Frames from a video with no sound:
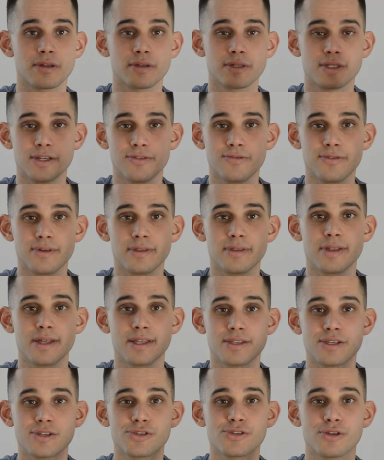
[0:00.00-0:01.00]
different
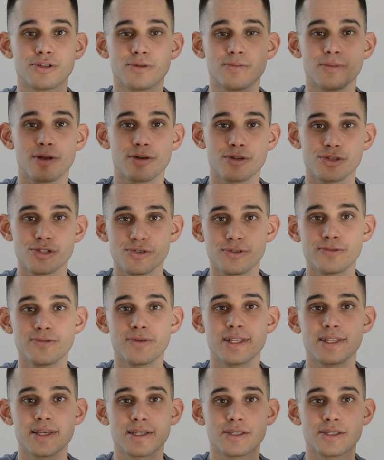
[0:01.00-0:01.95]
than sodium lauryl sulfate.